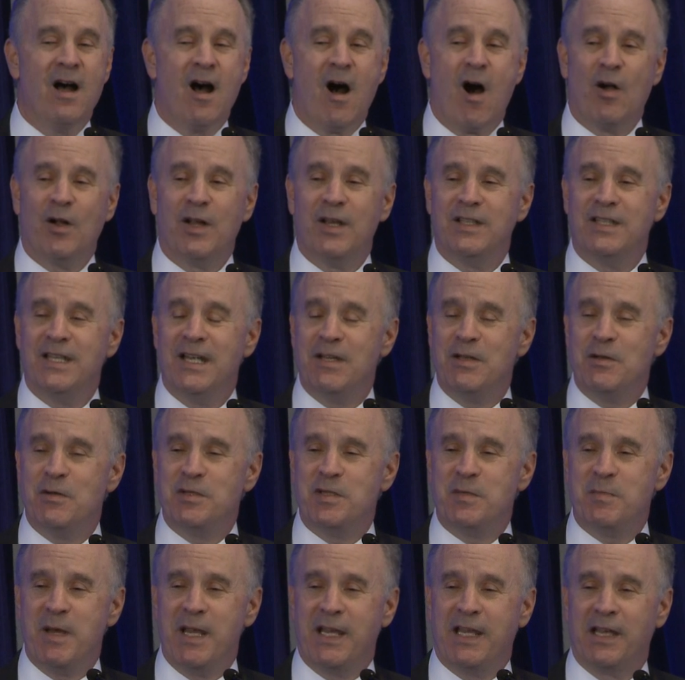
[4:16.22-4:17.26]
I'll continue
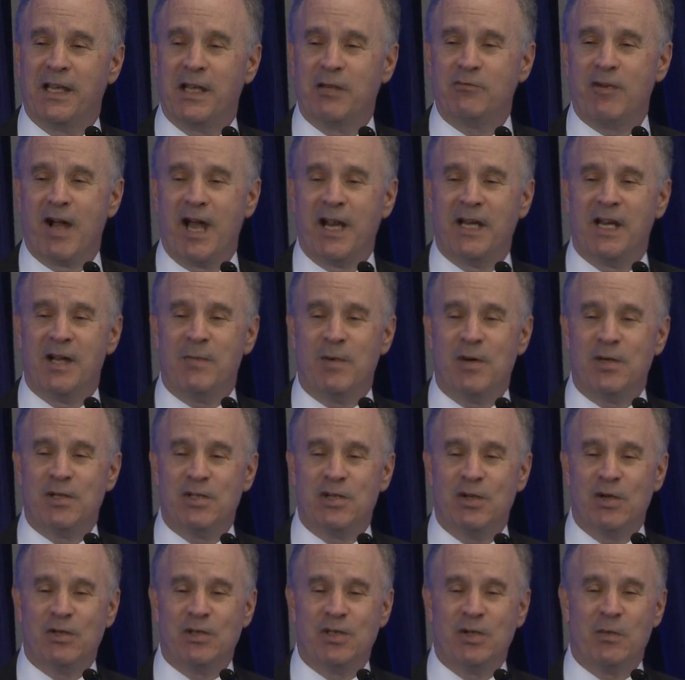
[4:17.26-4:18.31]
speaking and writing about
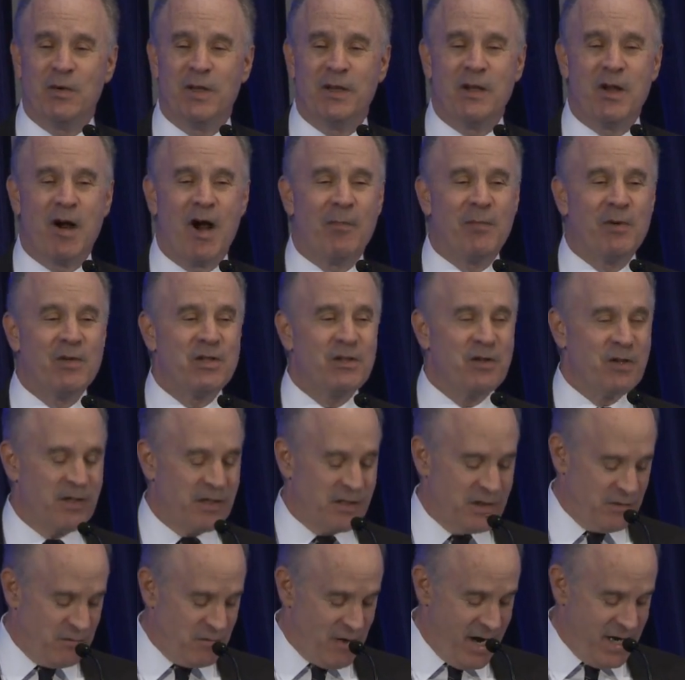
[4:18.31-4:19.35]
Churchill when the
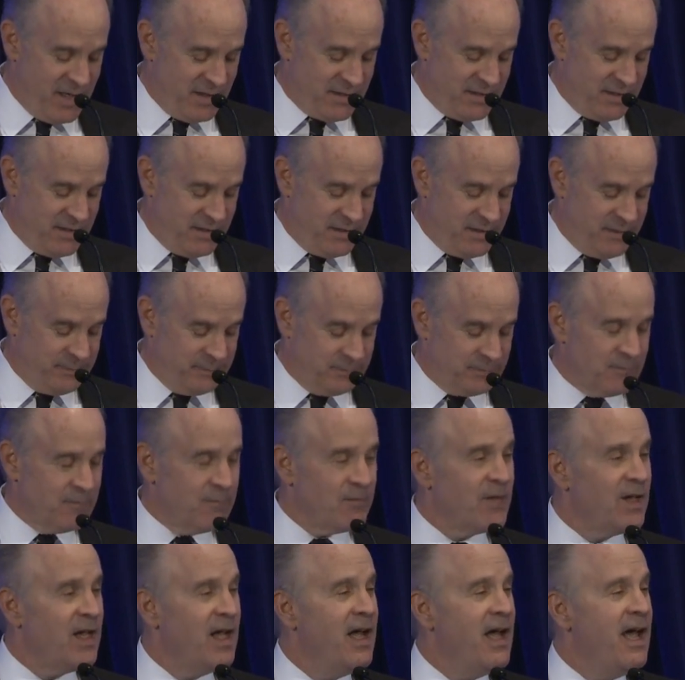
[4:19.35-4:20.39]
opportunity arises,
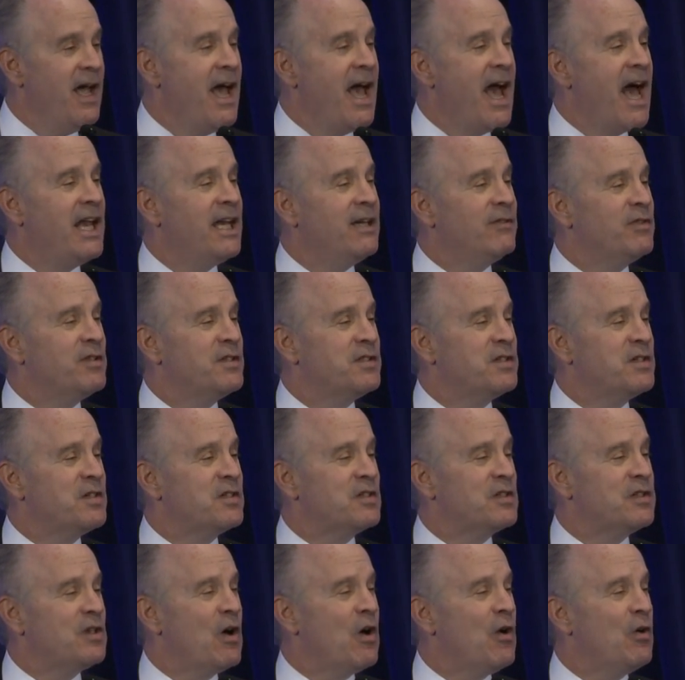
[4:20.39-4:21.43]
and if it's a
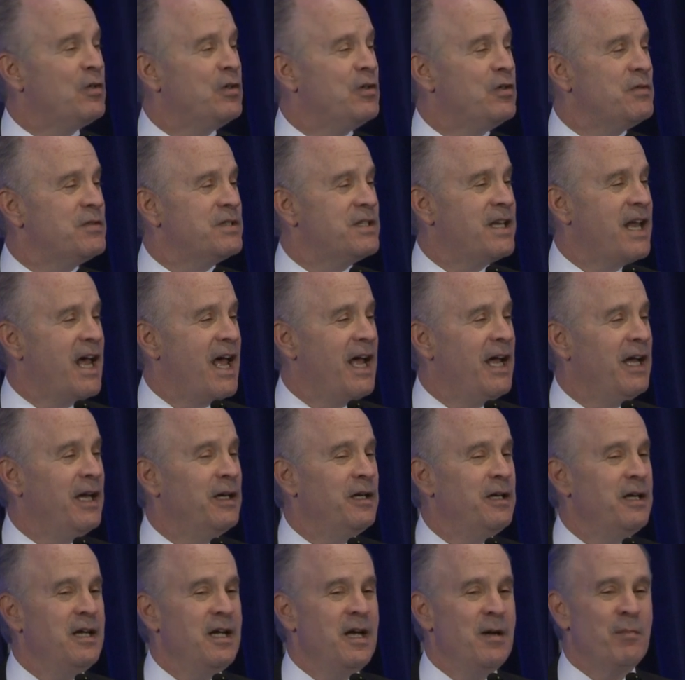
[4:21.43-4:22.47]
slow news day,
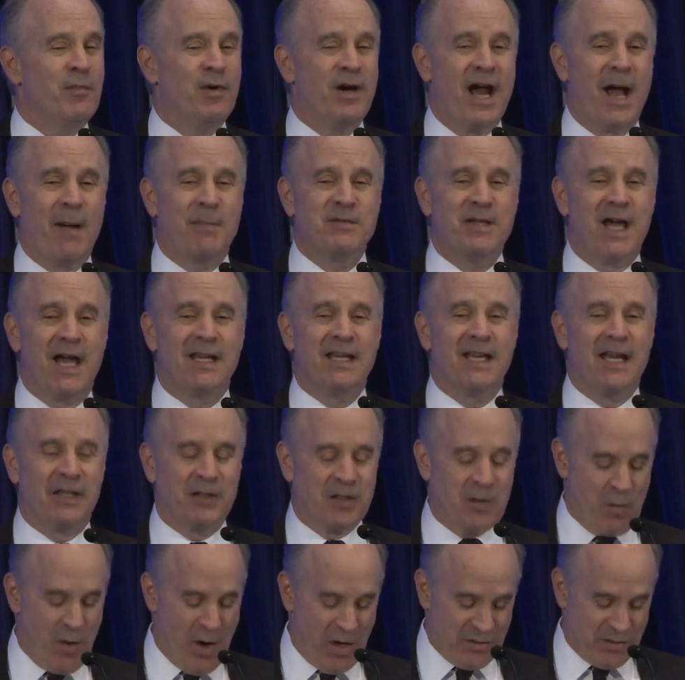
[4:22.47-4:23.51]
perhaps I can get
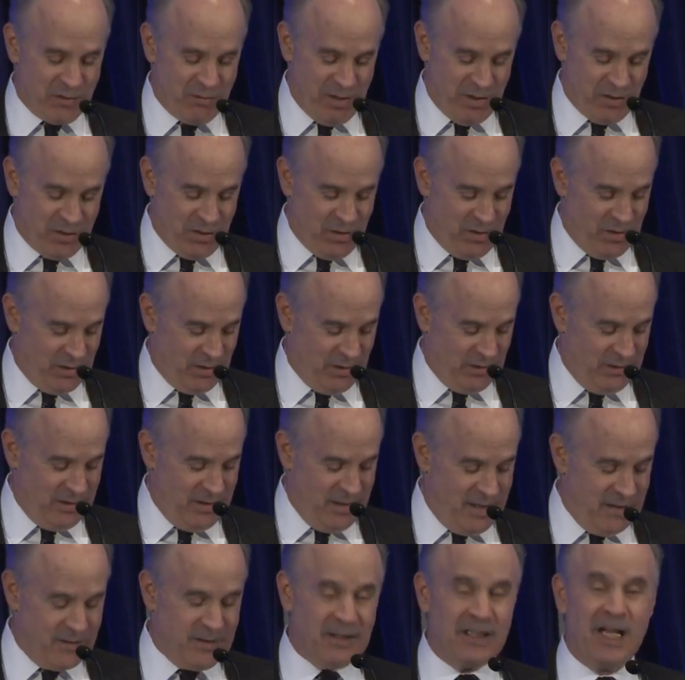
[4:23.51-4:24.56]
the Wall Street Journal
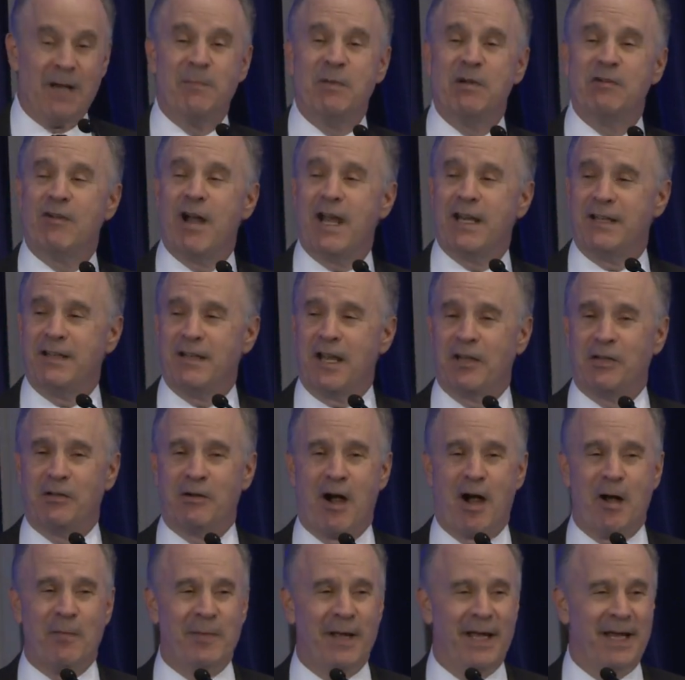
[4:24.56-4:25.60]
to let me write another
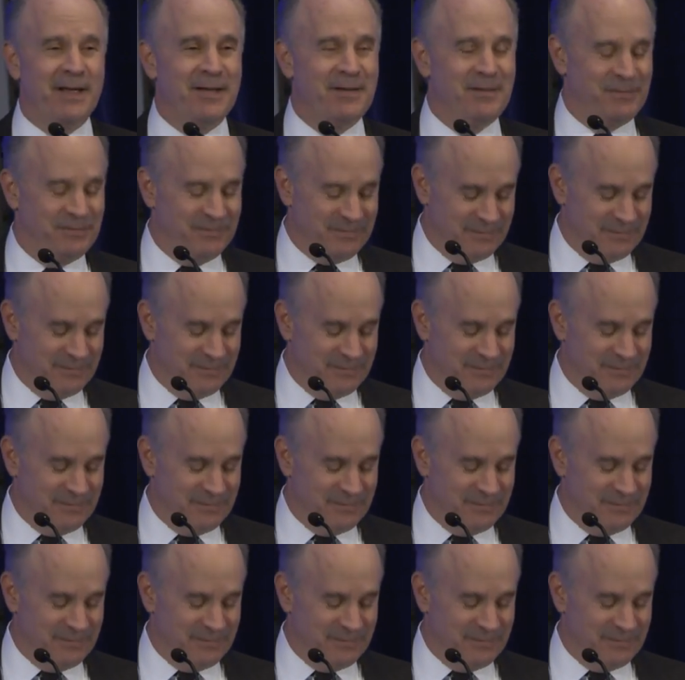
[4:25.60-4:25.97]
op-ed.